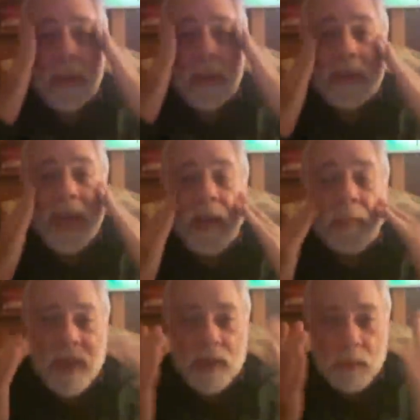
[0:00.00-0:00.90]
down
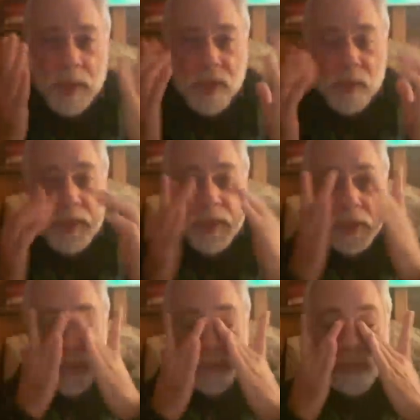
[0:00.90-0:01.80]
because what you're doing is you're
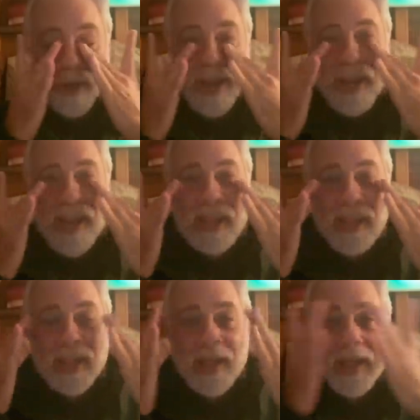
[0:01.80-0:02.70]
draining
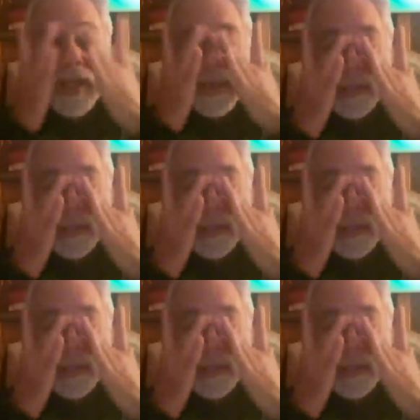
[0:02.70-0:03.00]
you're